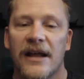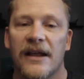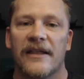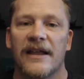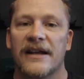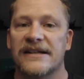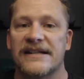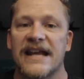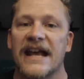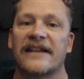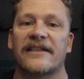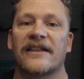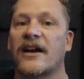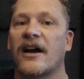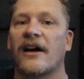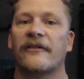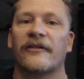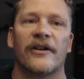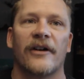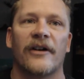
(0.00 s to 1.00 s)
then take the
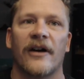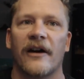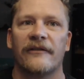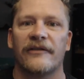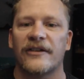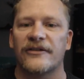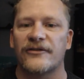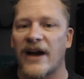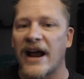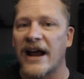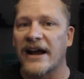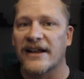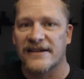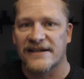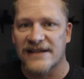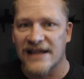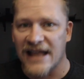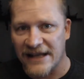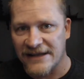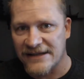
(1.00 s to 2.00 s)
cover of the Dragon's
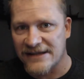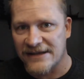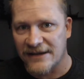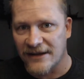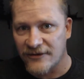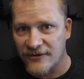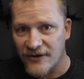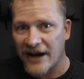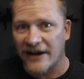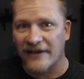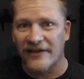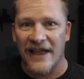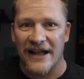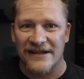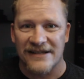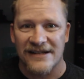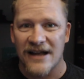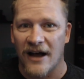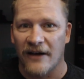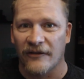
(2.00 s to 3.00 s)
Lance, the
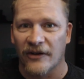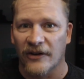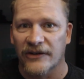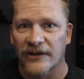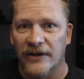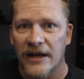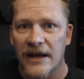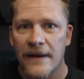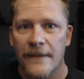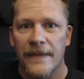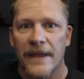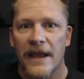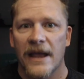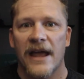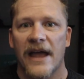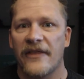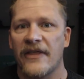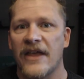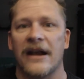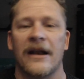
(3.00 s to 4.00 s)
Dragonlance novels,
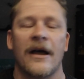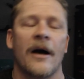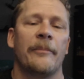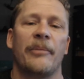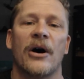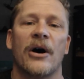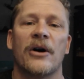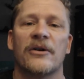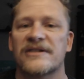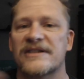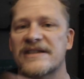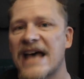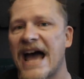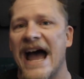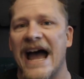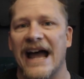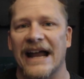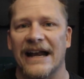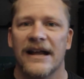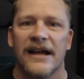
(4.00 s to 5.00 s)
and then oppose
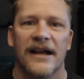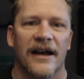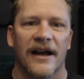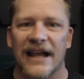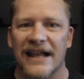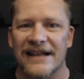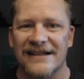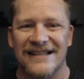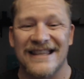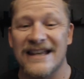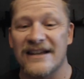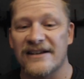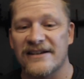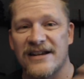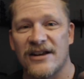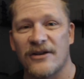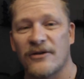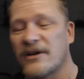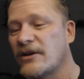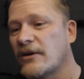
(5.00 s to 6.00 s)
that against the
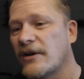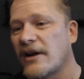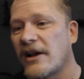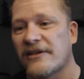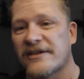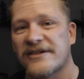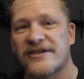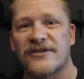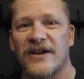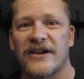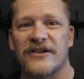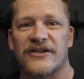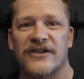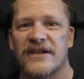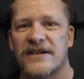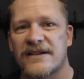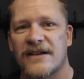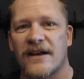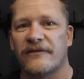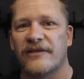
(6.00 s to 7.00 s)
interior
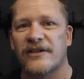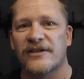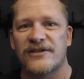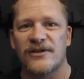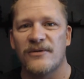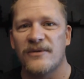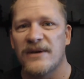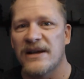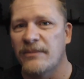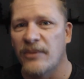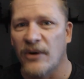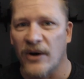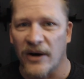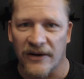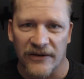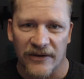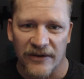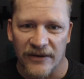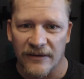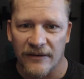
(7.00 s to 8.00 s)
illustrations of the two
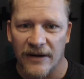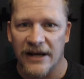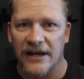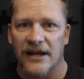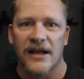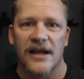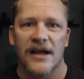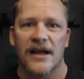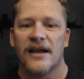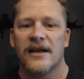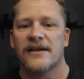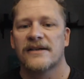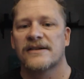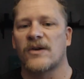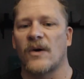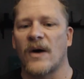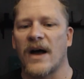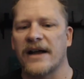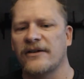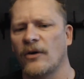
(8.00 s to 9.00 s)
ebooks, right?
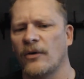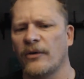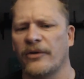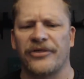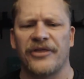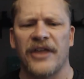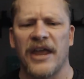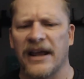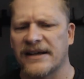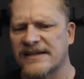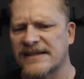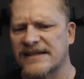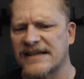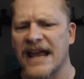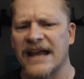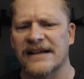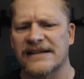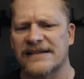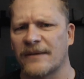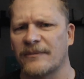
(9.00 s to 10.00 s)
So I don't think
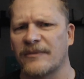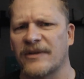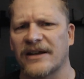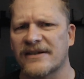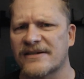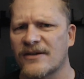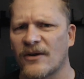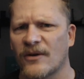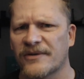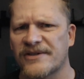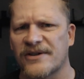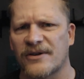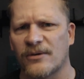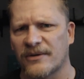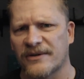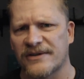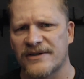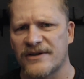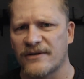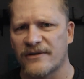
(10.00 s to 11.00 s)
saying something is old
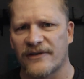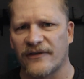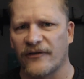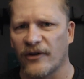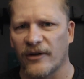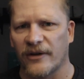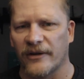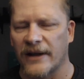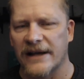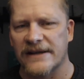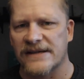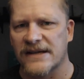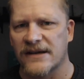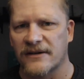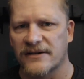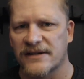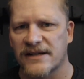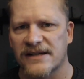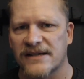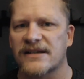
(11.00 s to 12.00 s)
school is useful as an
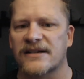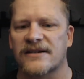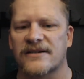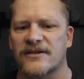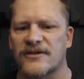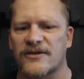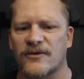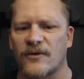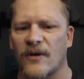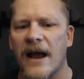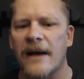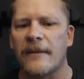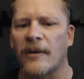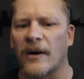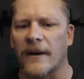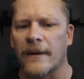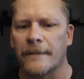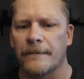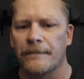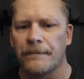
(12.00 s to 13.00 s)
artistic describer.